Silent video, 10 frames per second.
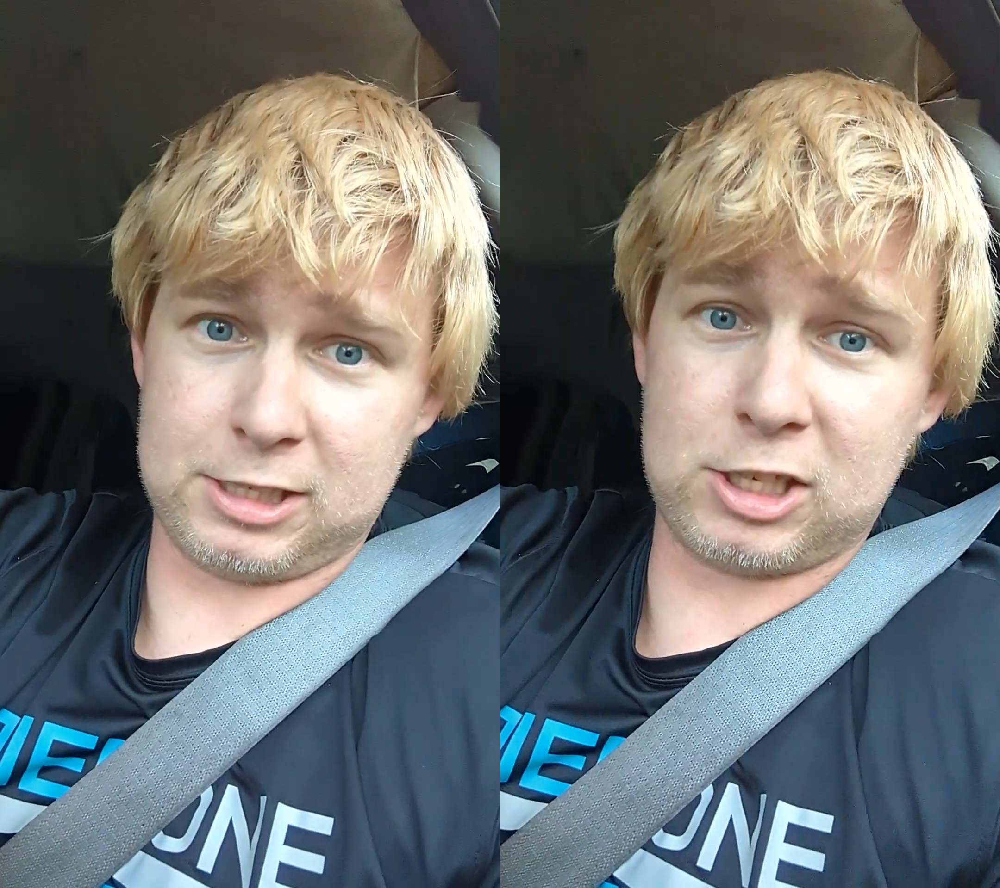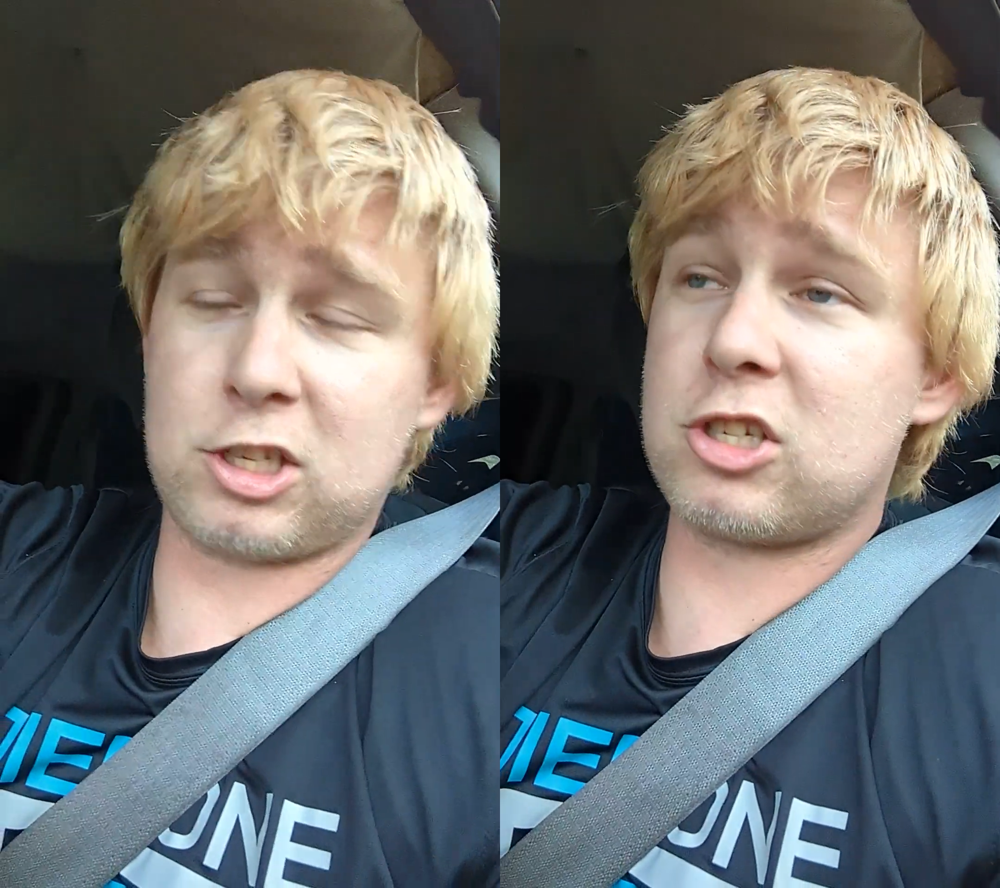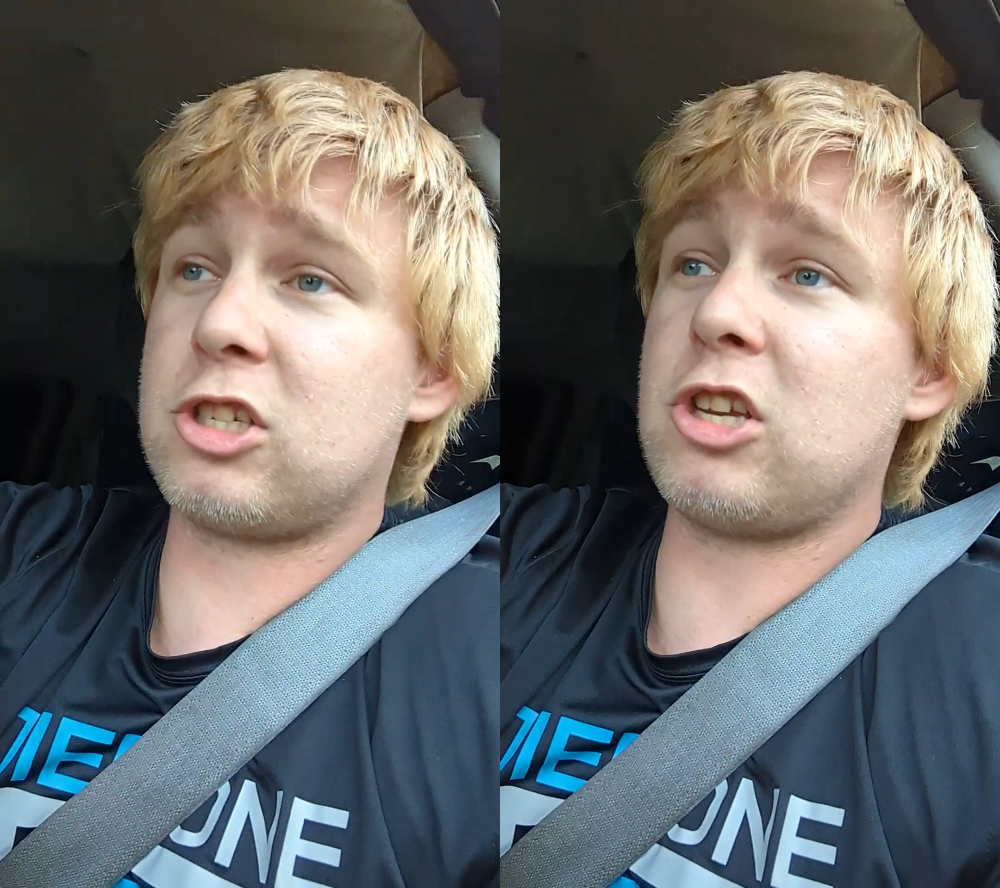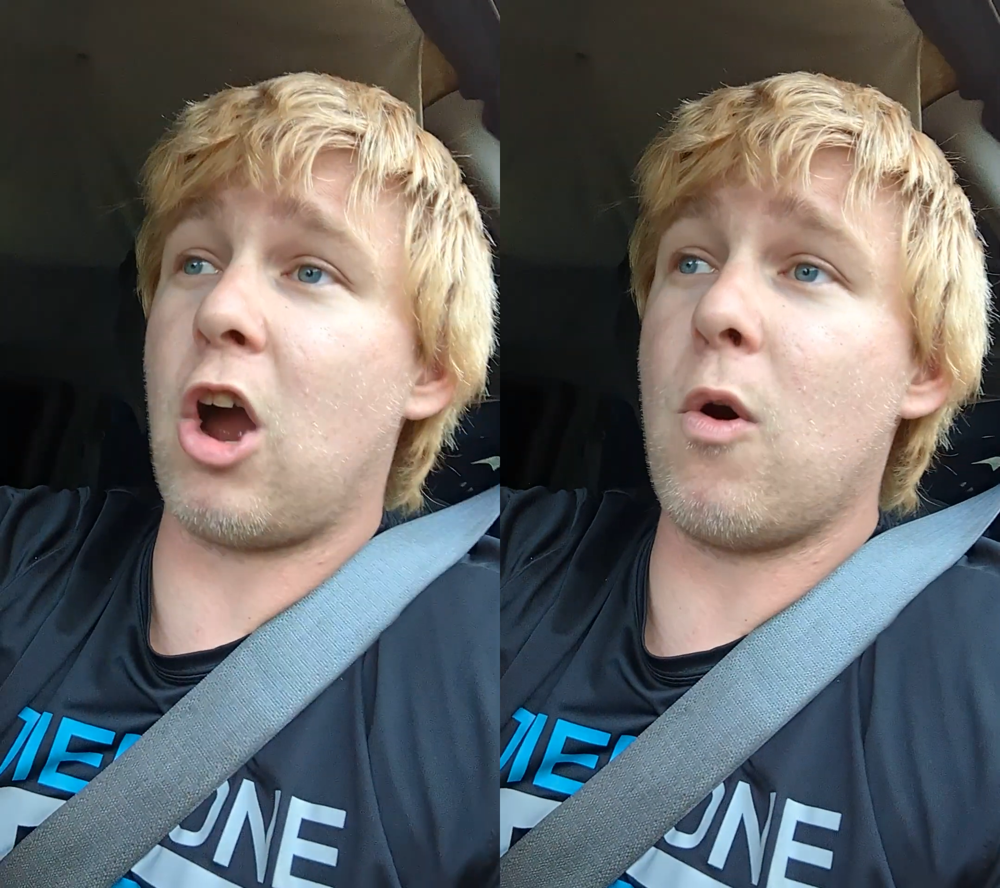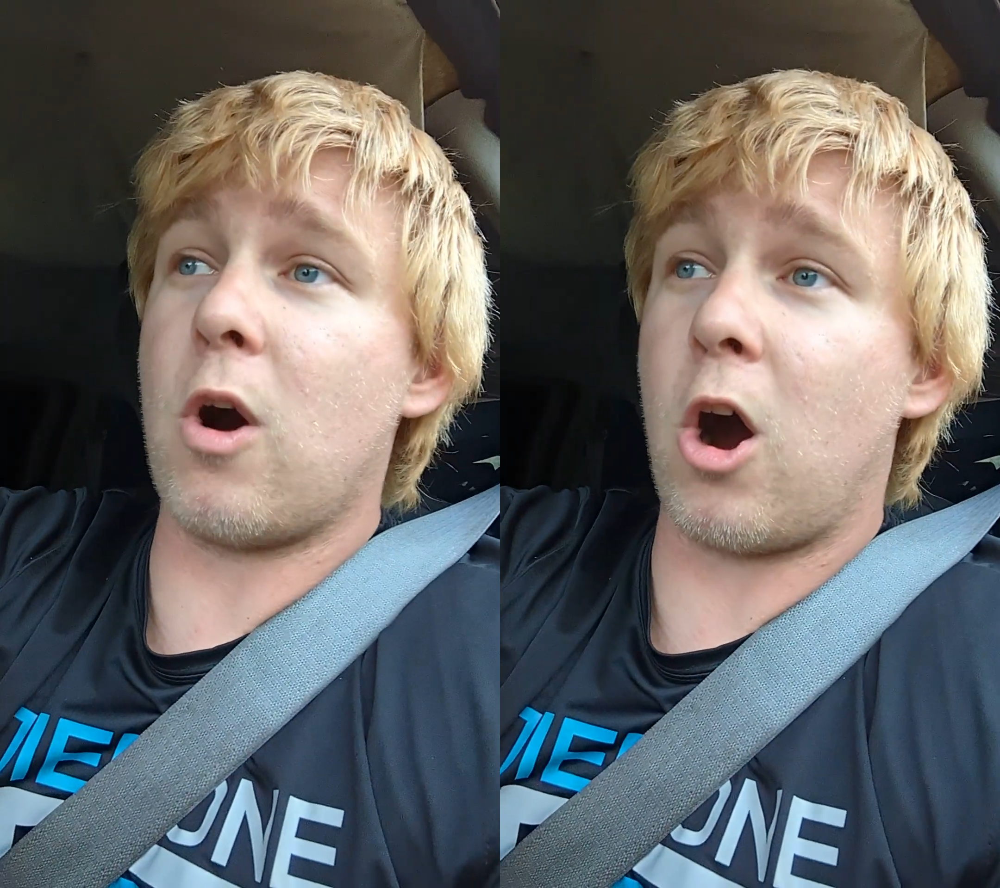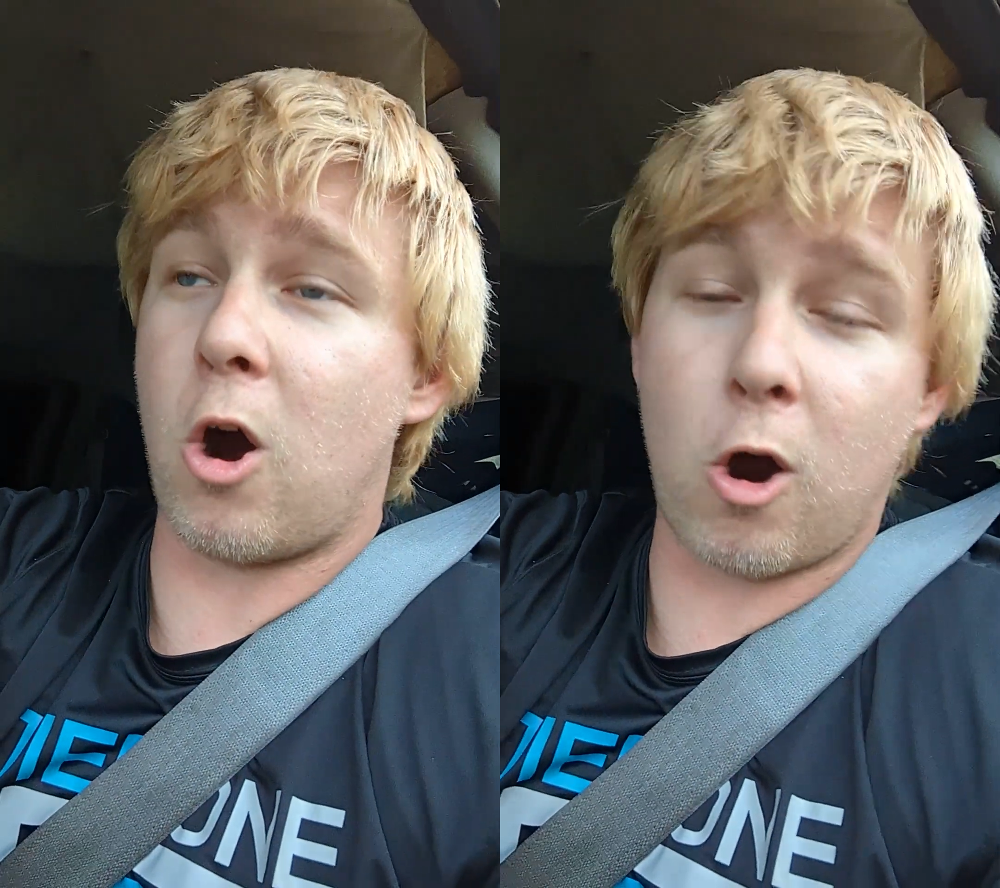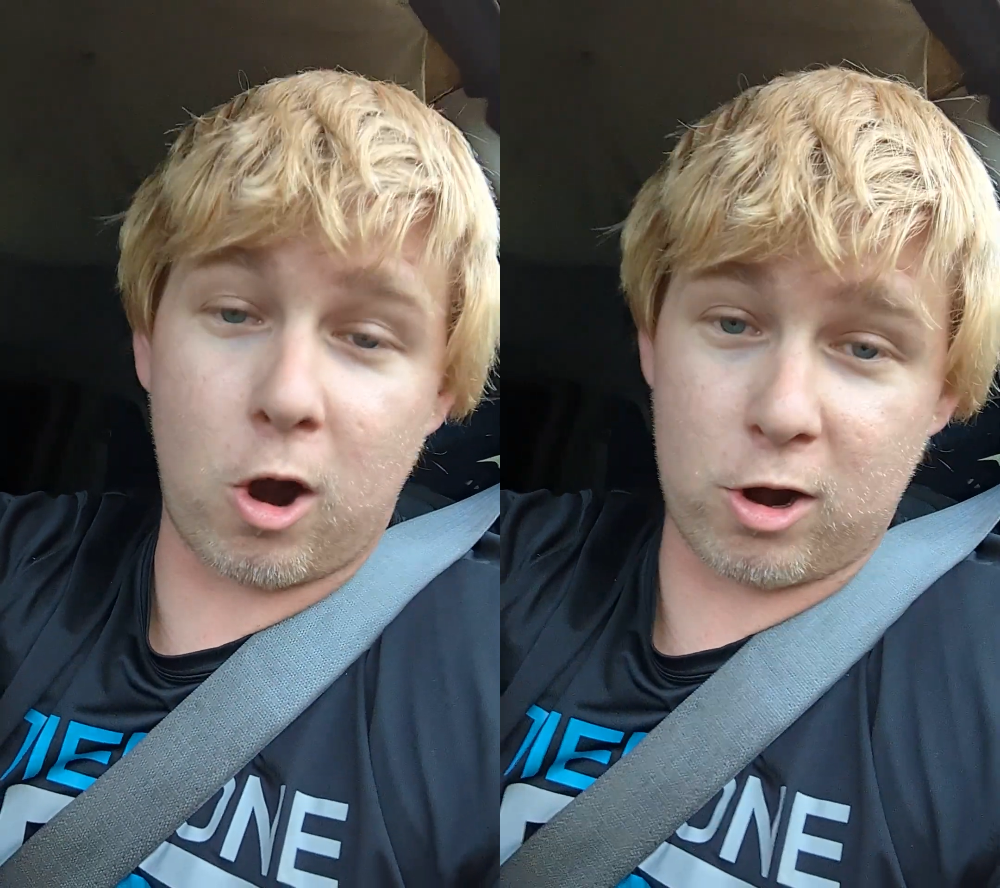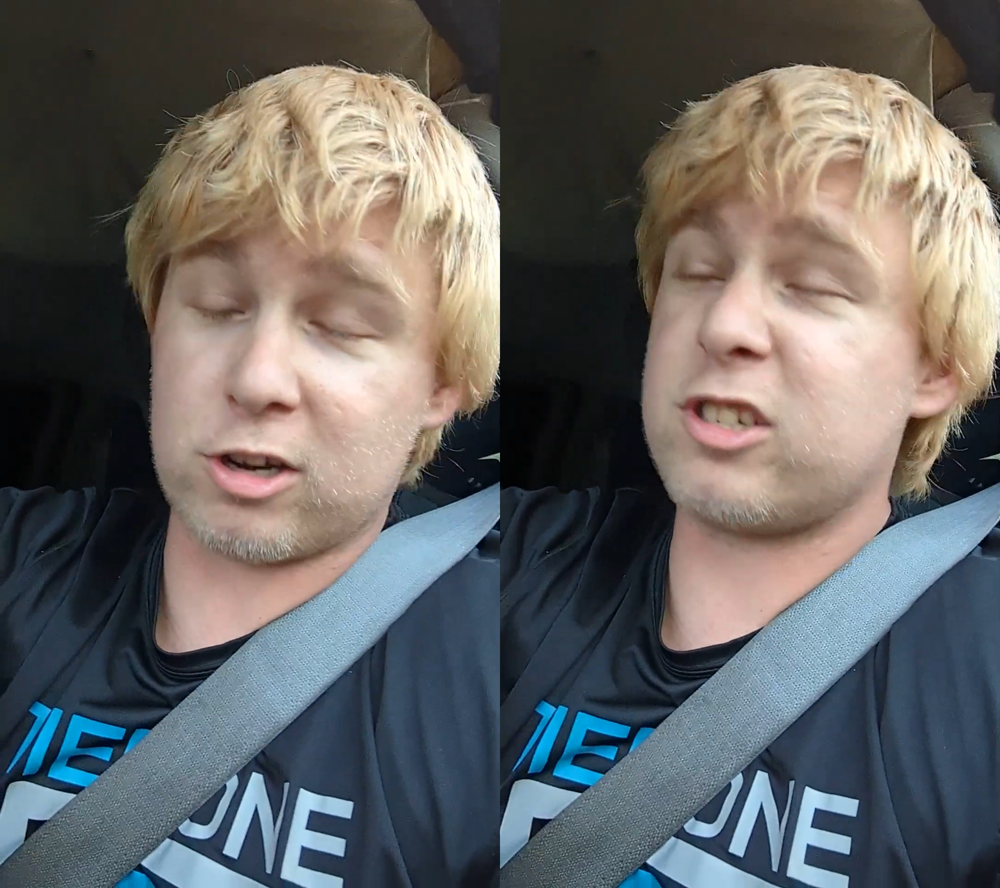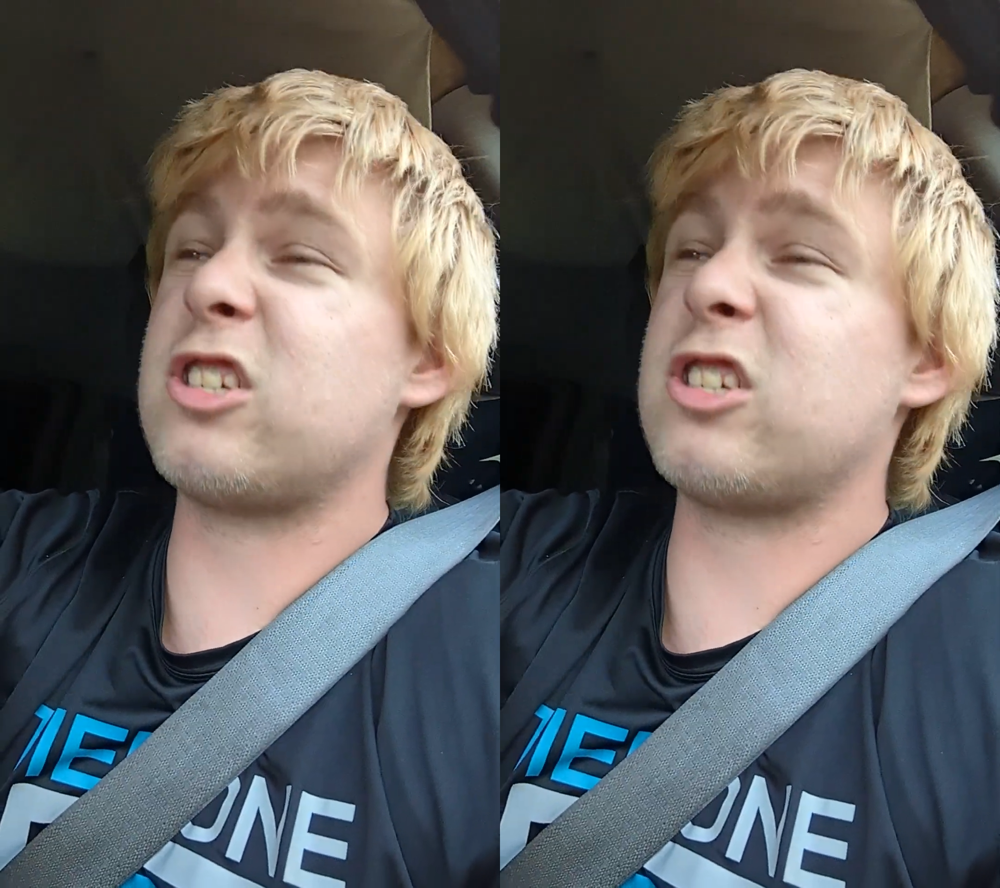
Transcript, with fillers: so hard,